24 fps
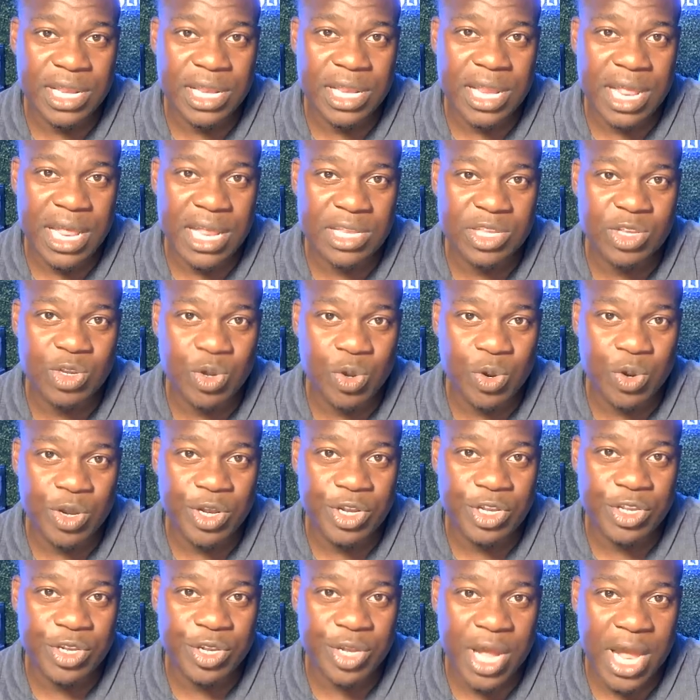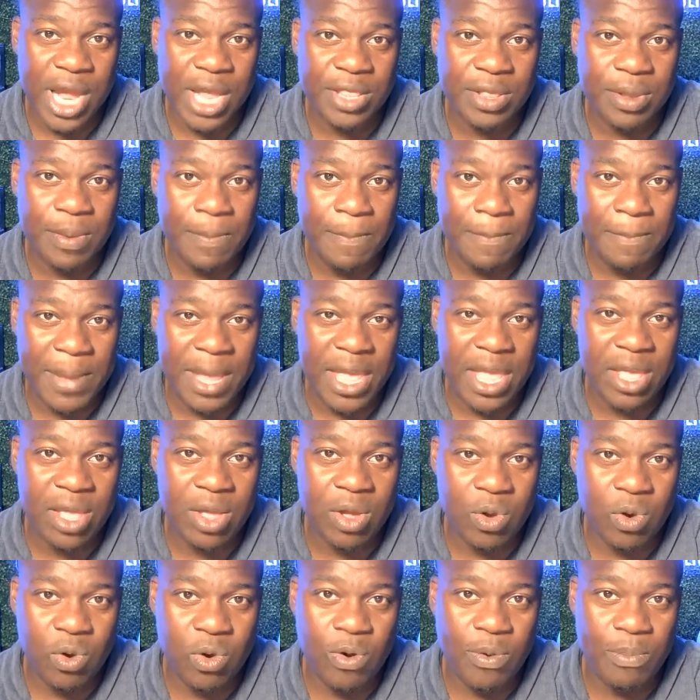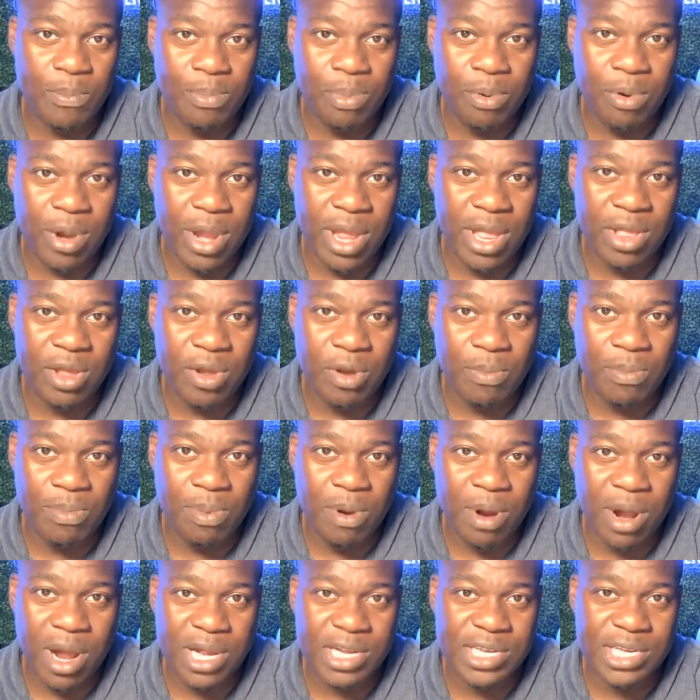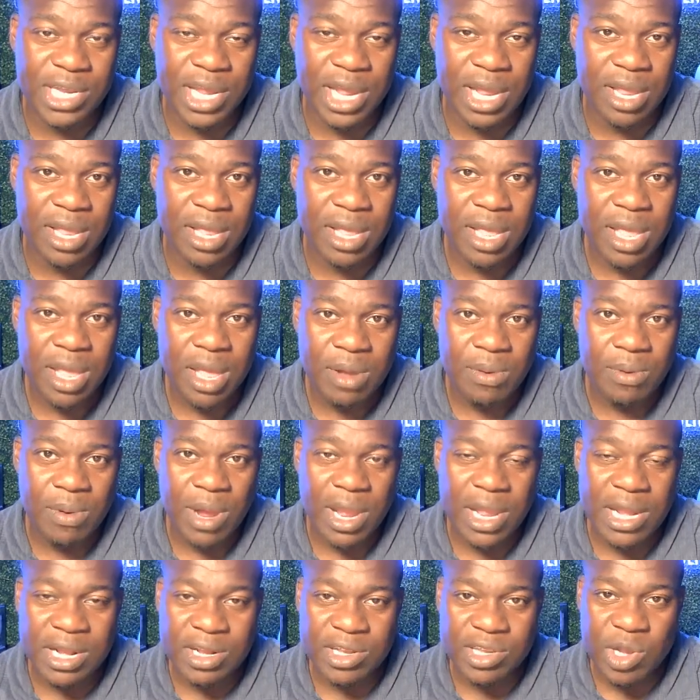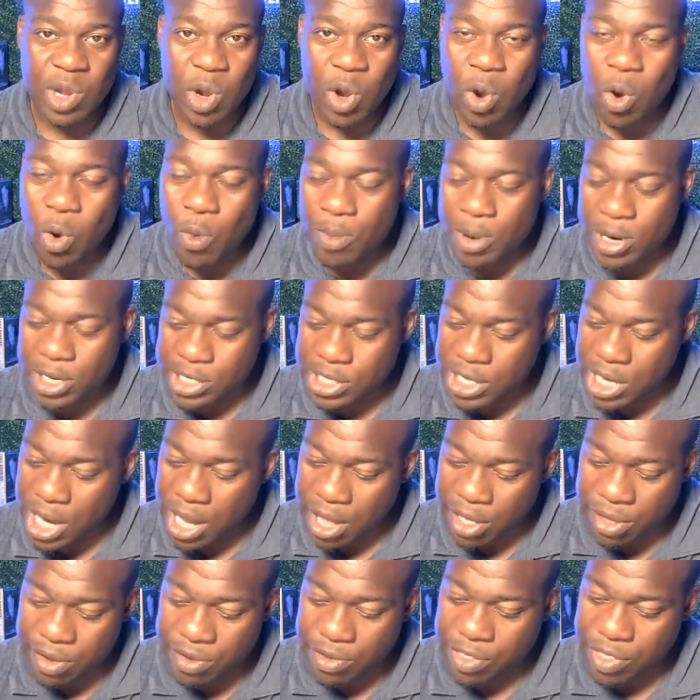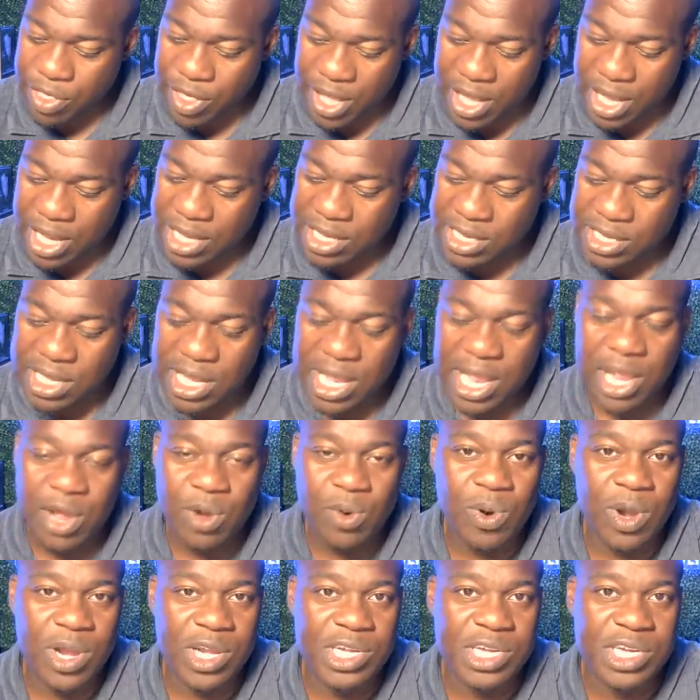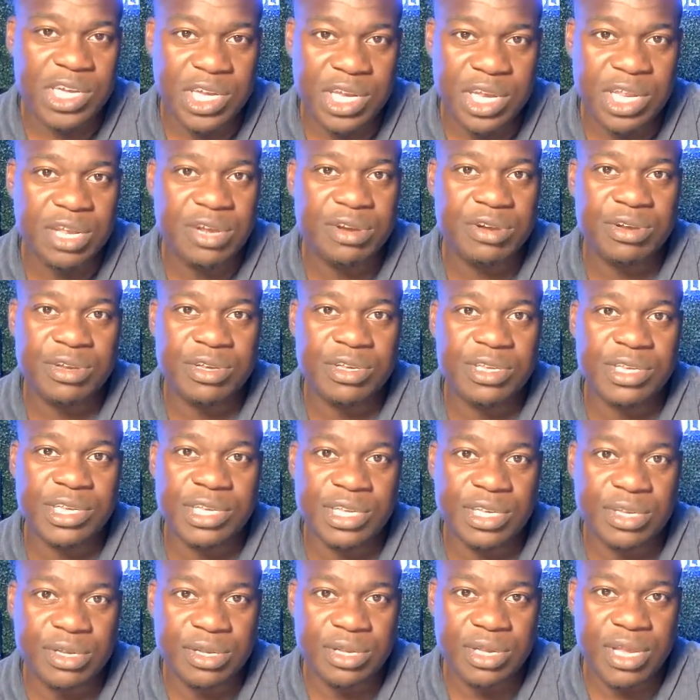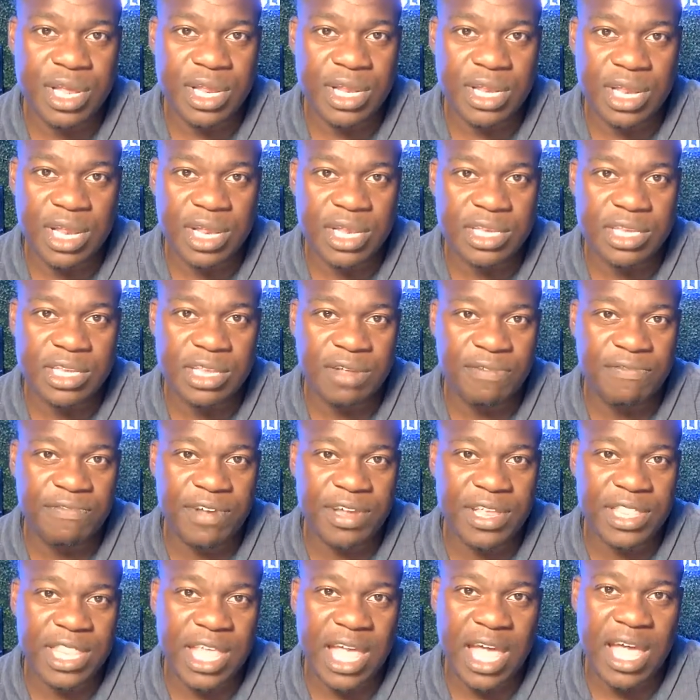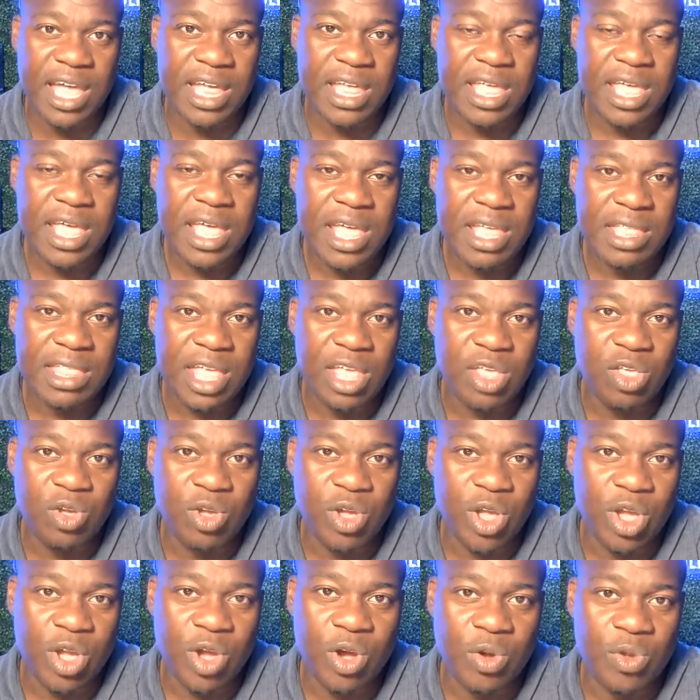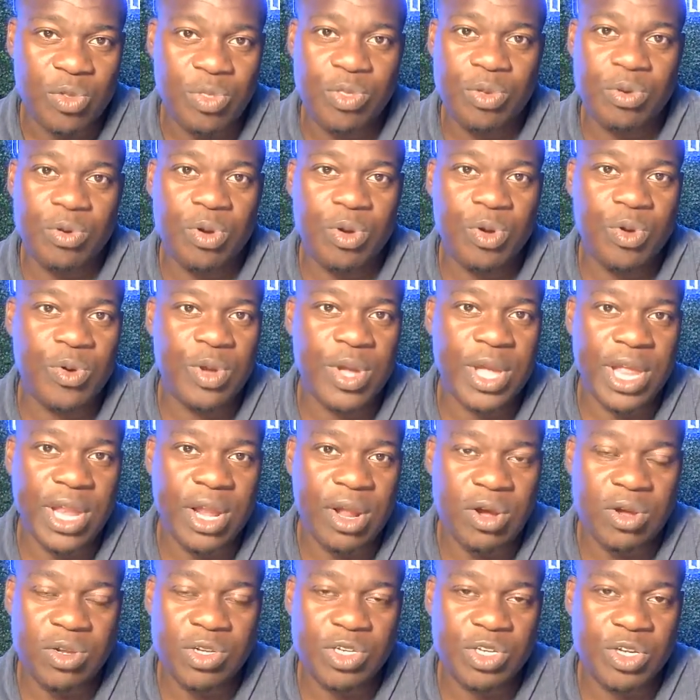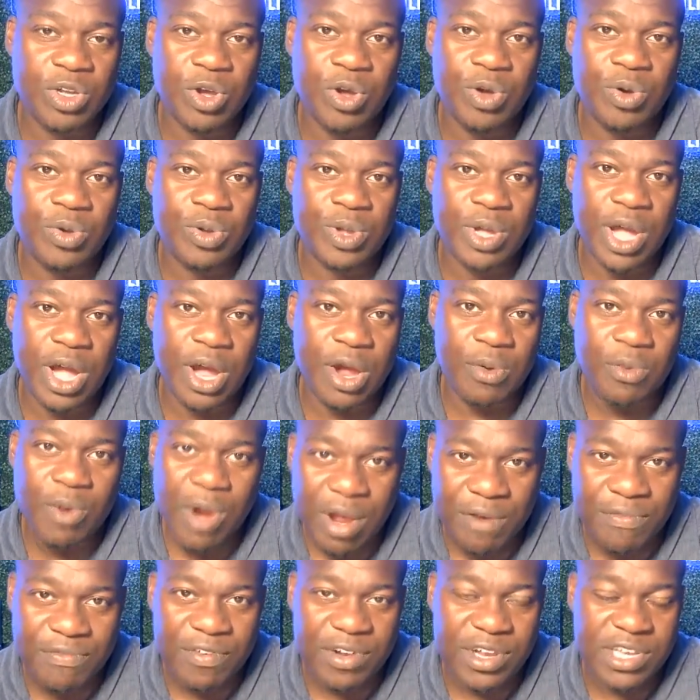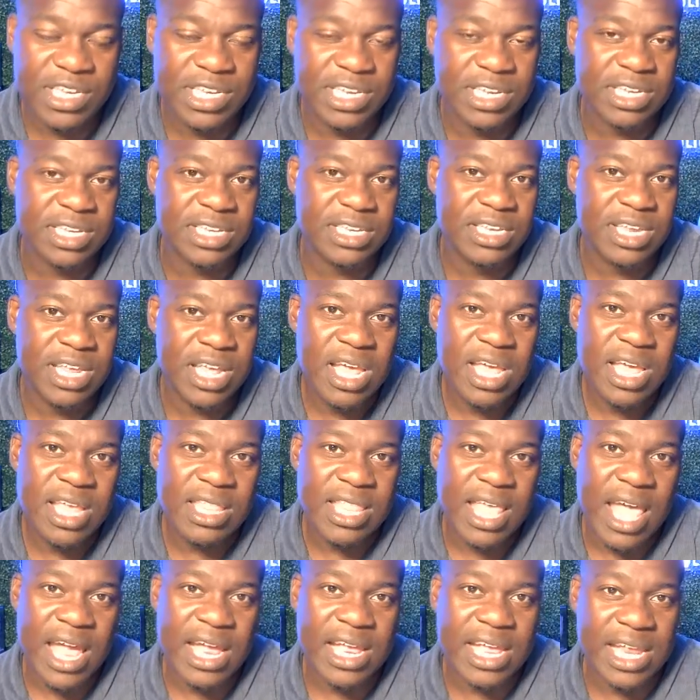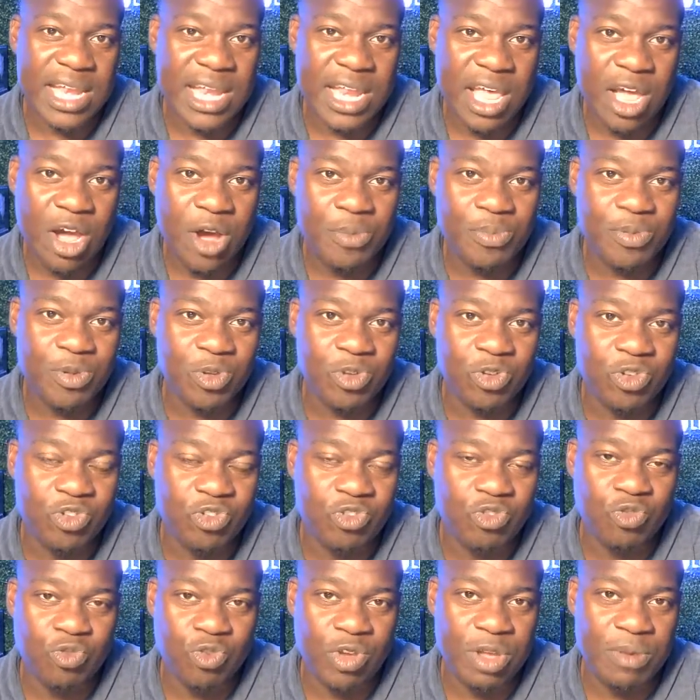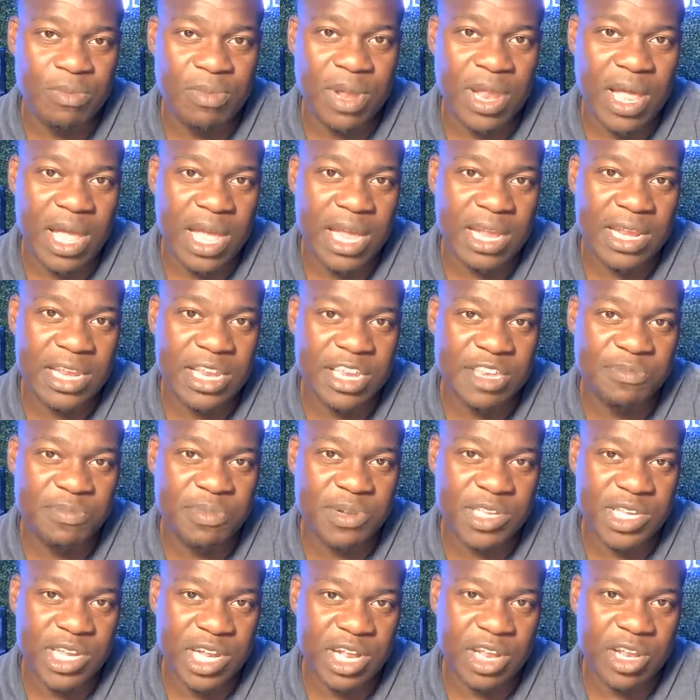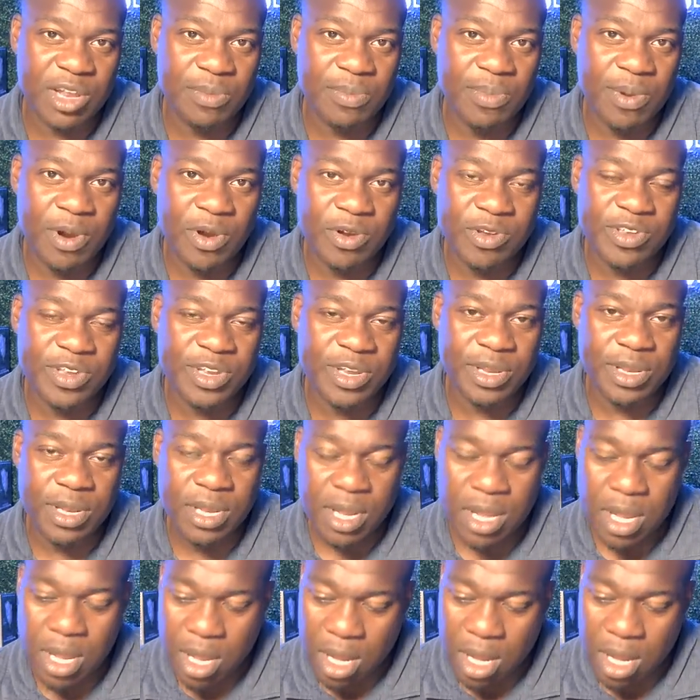that's going to either make or break your project. Right? There's a whole bunch of other things like questionnaires and stuff like that you can go through, and also references that can help you streamline this particular person.